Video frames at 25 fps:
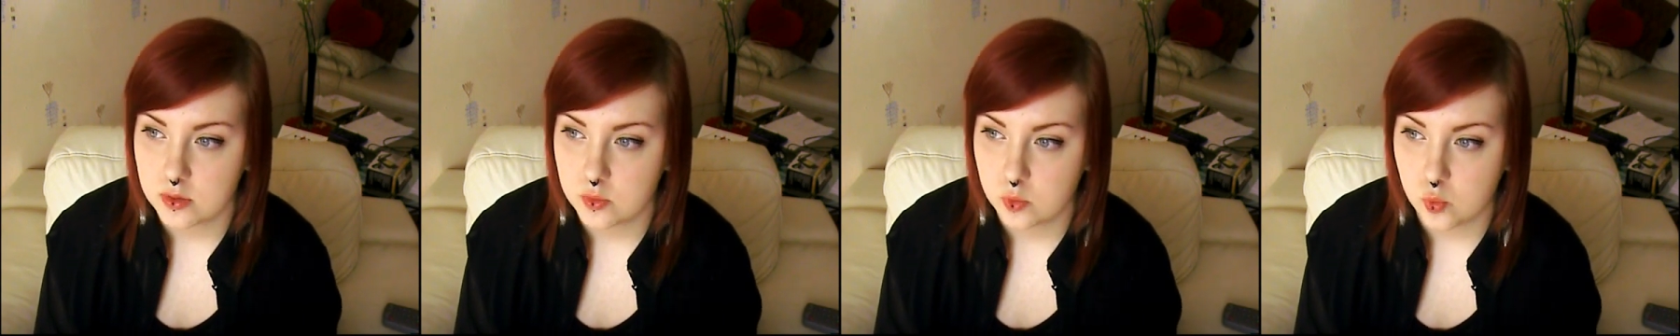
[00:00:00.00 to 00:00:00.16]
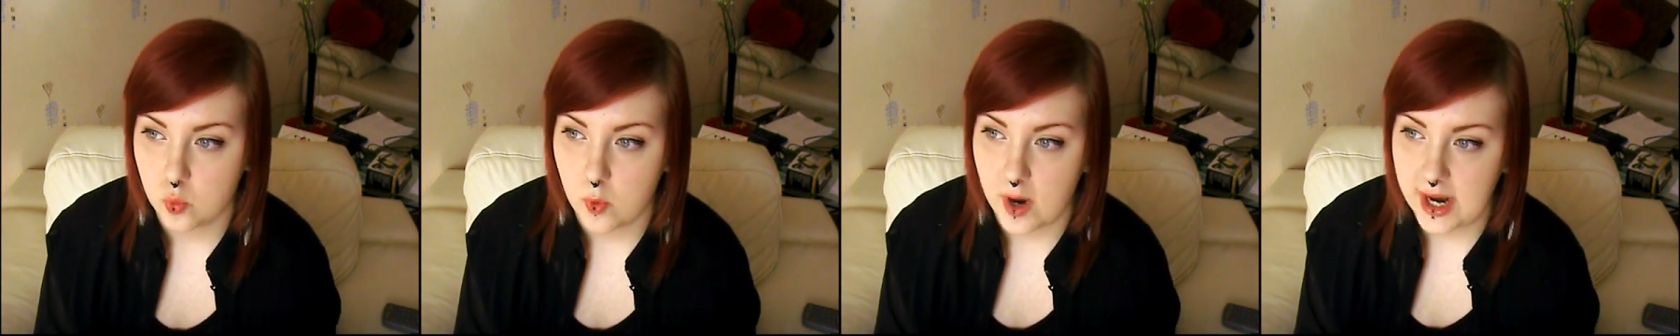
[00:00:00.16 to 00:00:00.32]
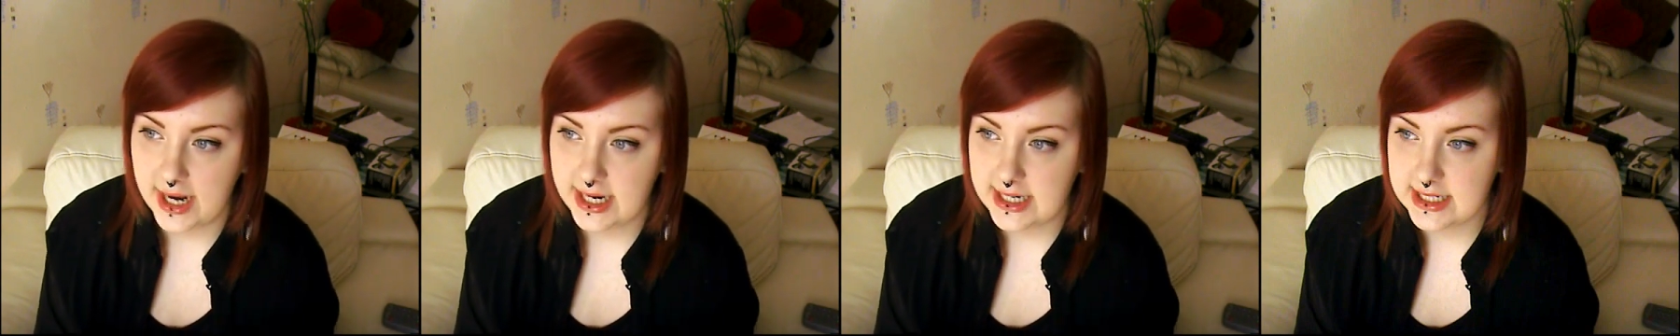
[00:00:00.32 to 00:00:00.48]

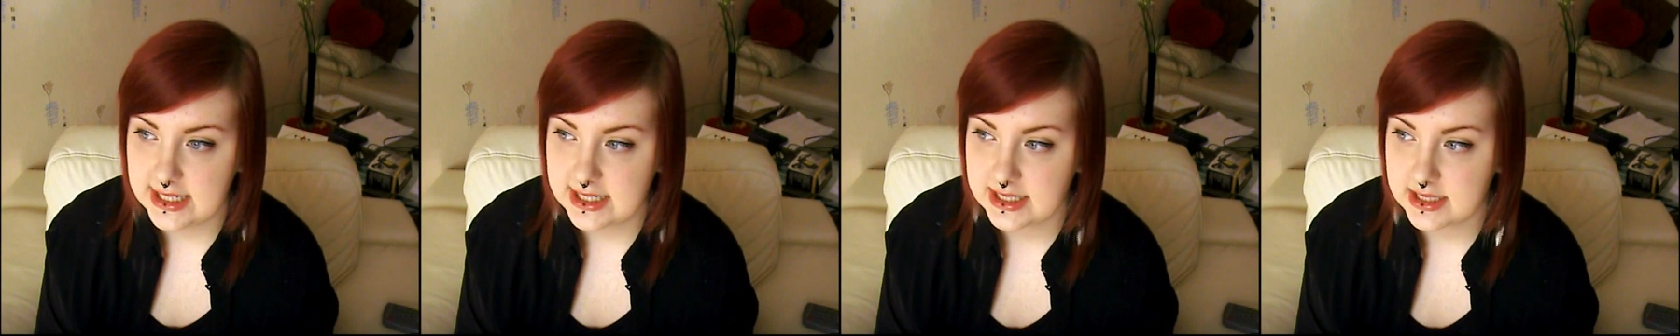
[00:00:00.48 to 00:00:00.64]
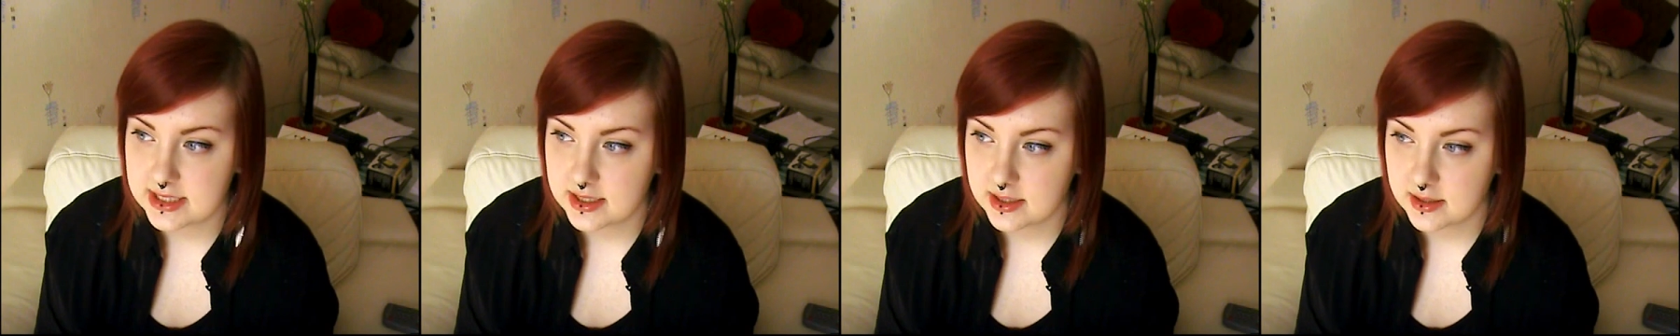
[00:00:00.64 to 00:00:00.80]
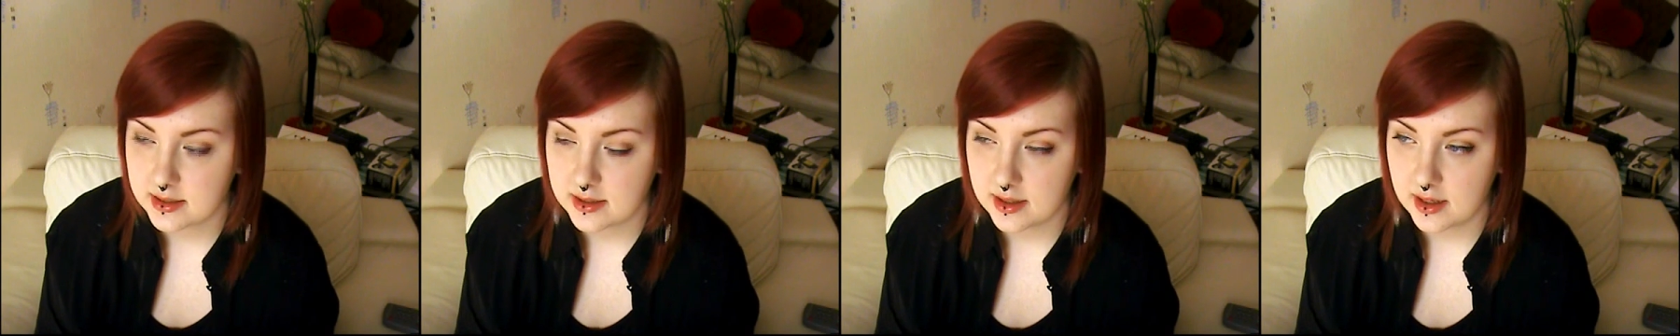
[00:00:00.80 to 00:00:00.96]

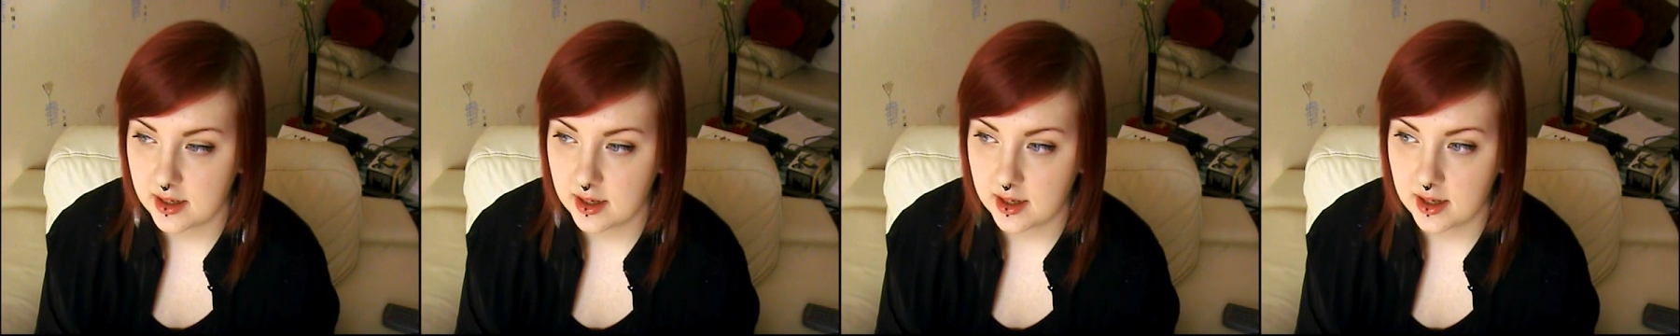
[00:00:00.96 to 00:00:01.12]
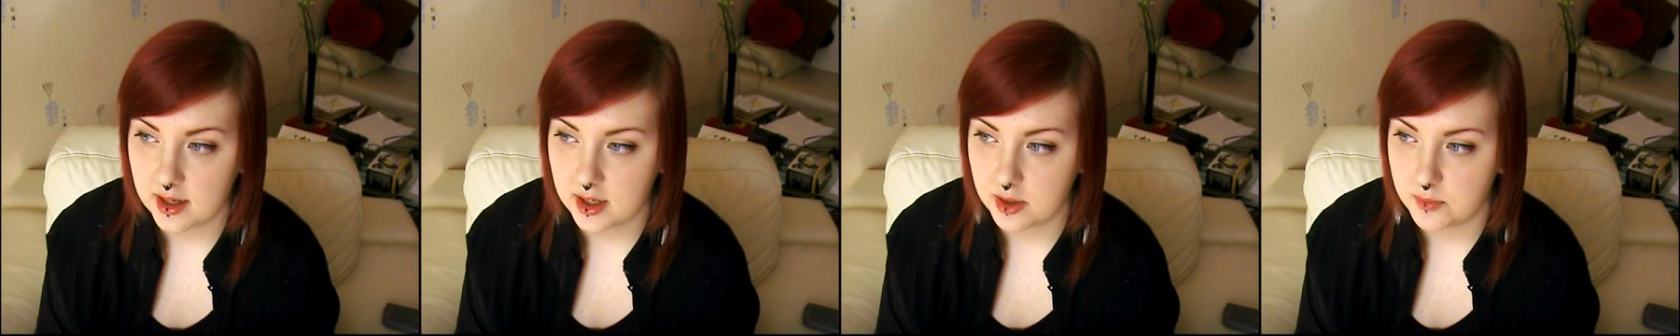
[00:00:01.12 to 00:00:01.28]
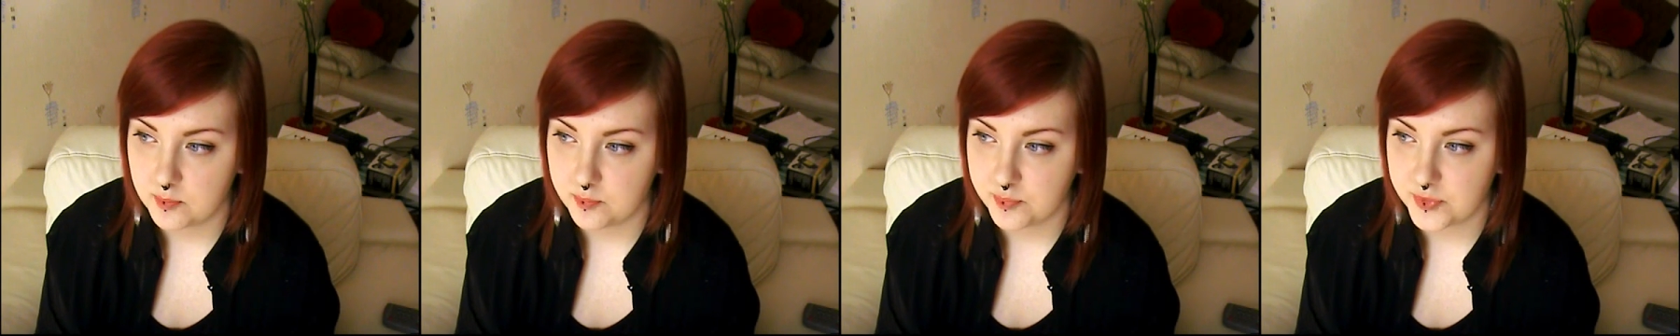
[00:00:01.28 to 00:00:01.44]
wait
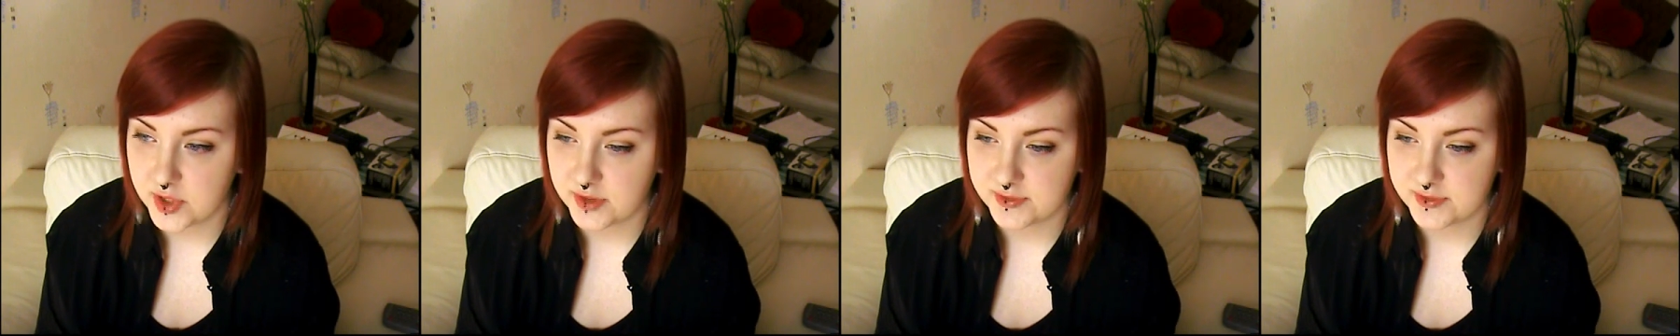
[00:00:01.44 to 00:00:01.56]
um,